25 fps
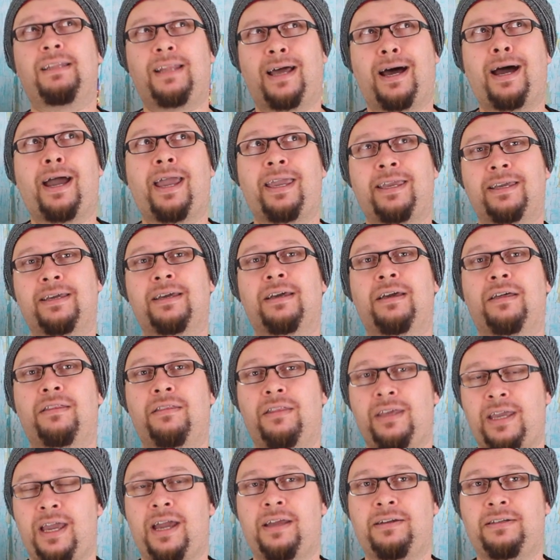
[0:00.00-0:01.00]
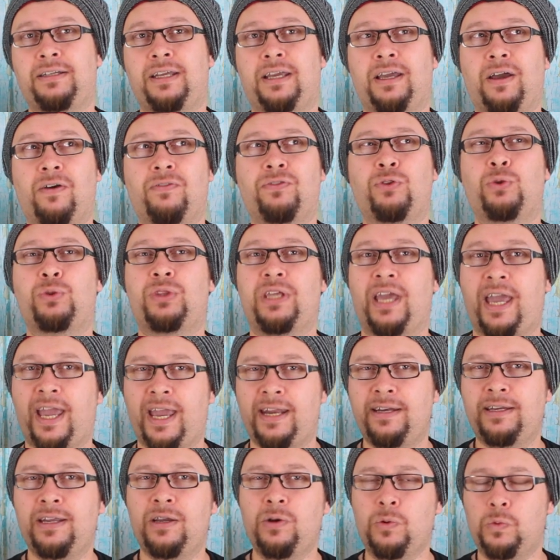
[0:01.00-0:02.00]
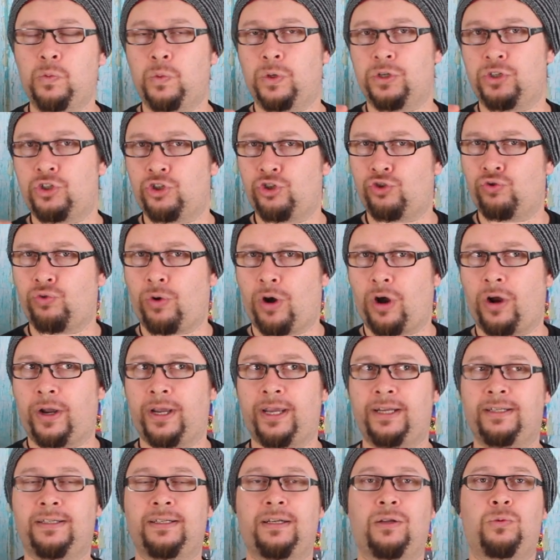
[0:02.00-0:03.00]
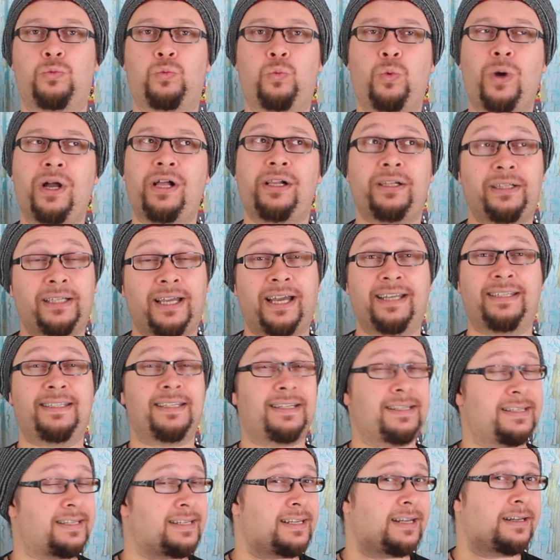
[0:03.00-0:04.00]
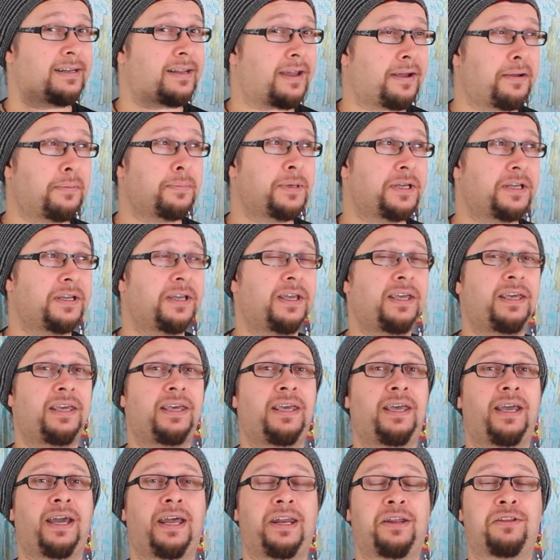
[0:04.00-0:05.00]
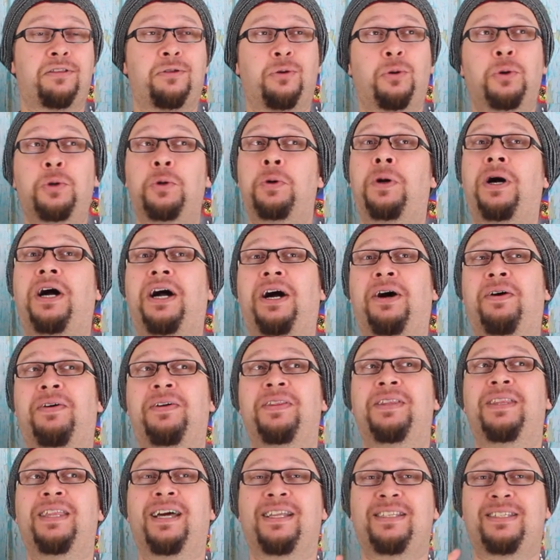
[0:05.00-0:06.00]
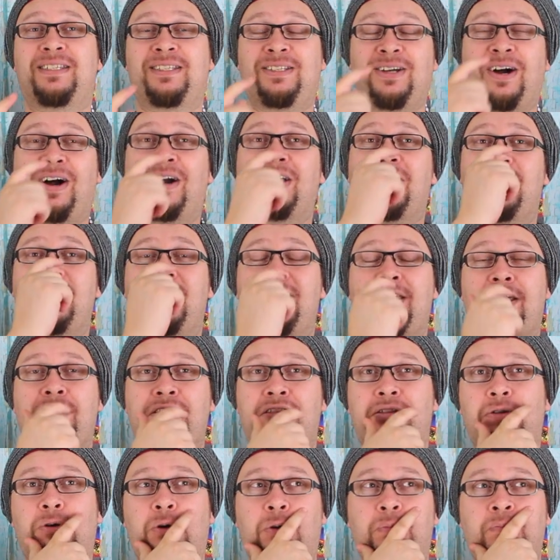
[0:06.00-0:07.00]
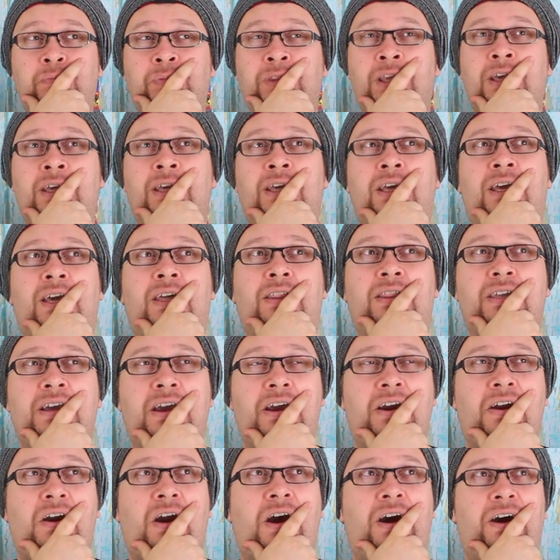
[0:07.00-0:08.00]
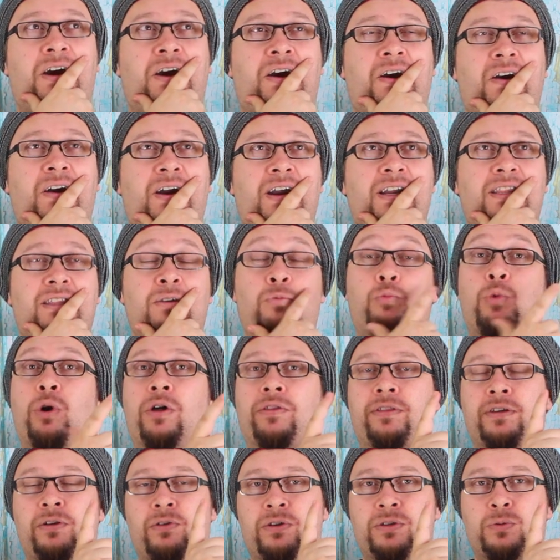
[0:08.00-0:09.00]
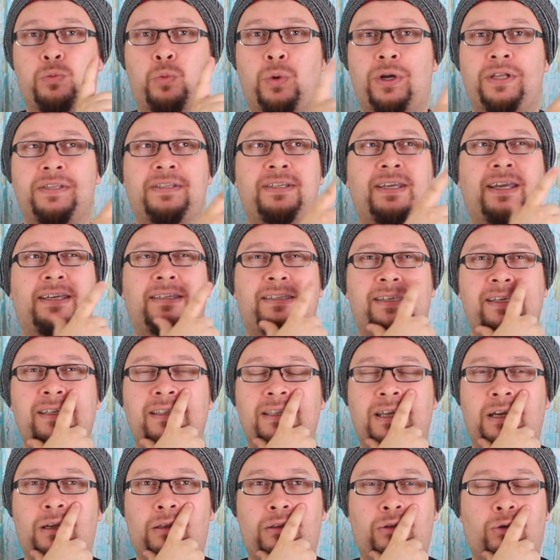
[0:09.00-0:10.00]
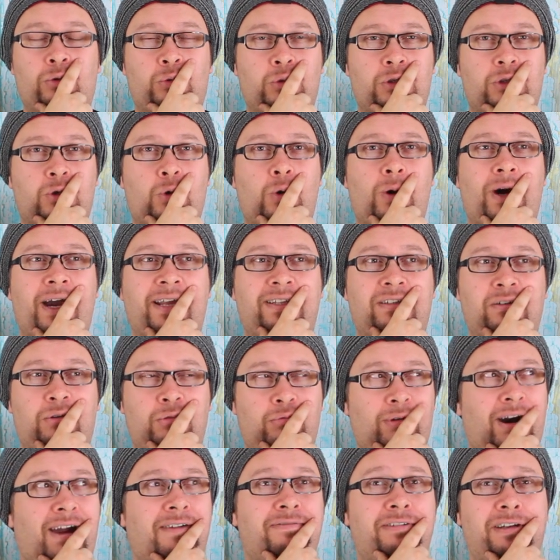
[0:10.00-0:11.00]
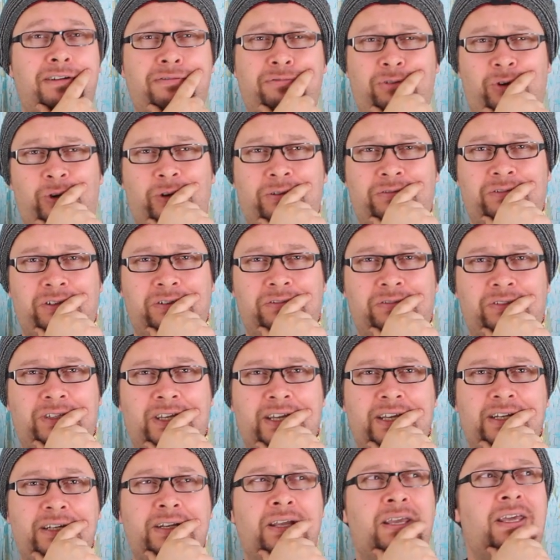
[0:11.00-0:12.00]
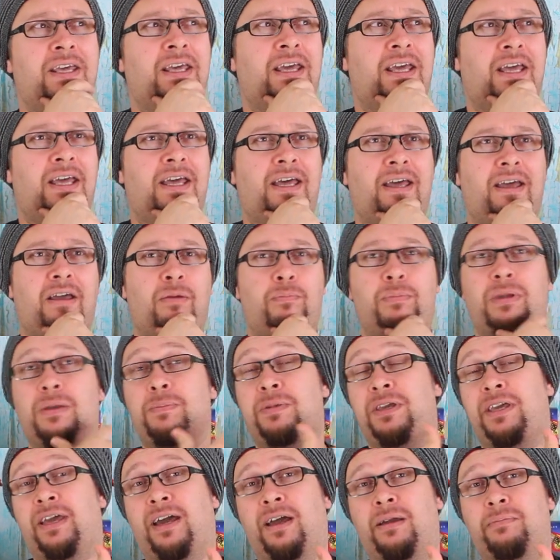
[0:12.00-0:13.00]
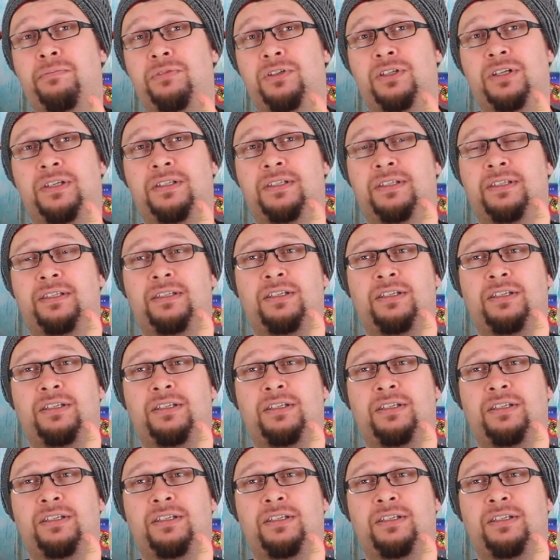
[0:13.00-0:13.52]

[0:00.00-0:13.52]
like the ending. I thought the ending was strong. It did it well, I didn't see it coming, and I thought, wow, that's darker than I thought. There is one sex scene that I thought was quite graphic for a 15. Maybe I'm just,